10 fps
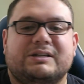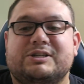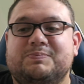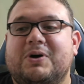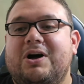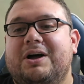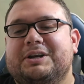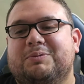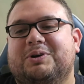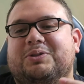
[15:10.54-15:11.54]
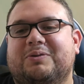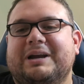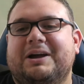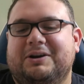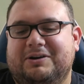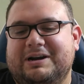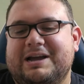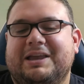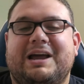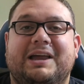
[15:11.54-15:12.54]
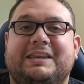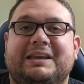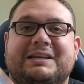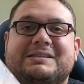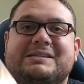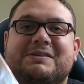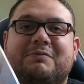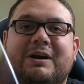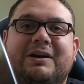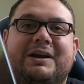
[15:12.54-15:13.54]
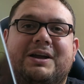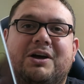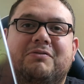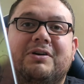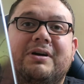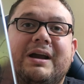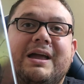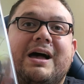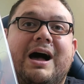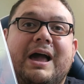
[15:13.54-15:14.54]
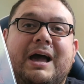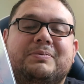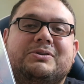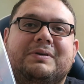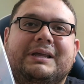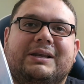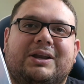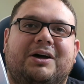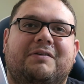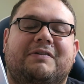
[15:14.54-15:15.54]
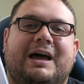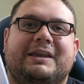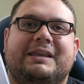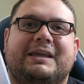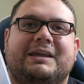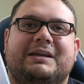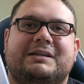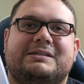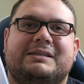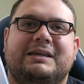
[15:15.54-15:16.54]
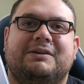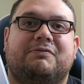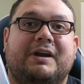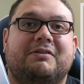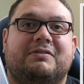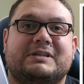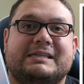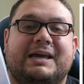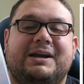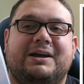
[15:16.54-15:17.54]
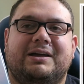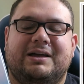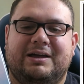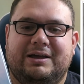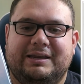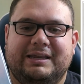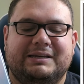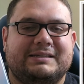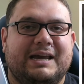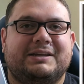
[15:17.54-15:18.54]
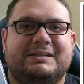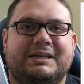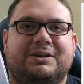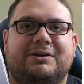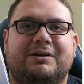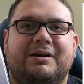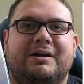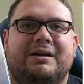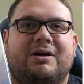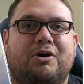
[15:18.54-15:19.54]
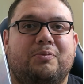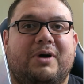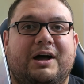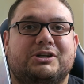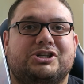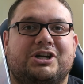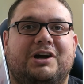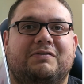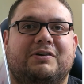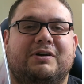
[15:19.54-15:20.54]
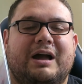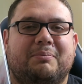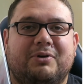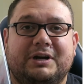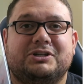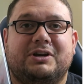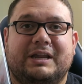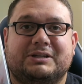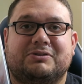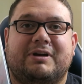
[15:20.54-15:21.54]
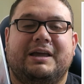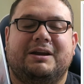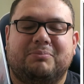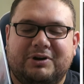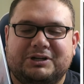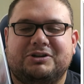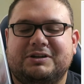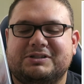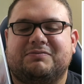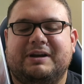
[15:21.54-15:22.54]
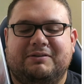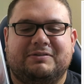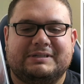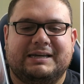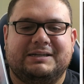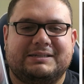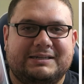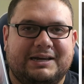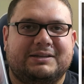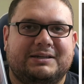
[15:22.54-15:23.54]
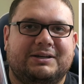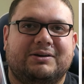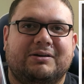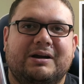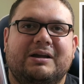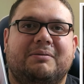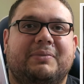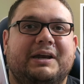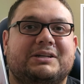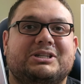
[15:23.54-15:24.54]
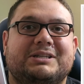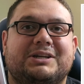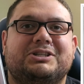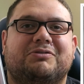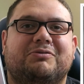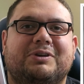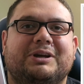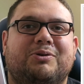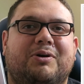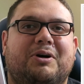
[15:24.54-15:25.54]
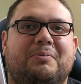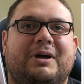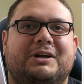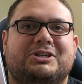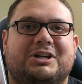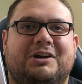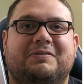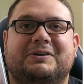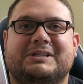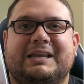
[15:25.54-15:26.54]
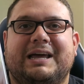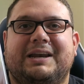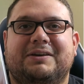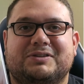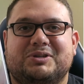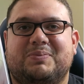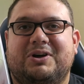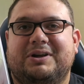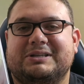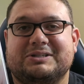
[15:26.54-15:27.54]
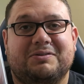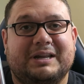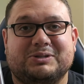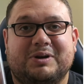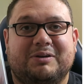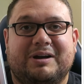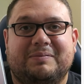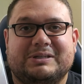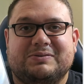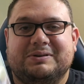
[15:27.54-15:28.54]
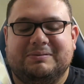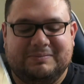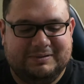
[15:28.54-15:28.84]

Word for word: Spawn number 309. I think this is a variant cover. I absolutely love, I think it is the Frank Frazetta, uh, I think Death Dealer homage cover. I'm pretty sure that's right. I'm pretty sure it's Frank Frazetta's Death Dealer, but it's such a really cool homage cover to that of Spawn, so that's why I grabbed this one.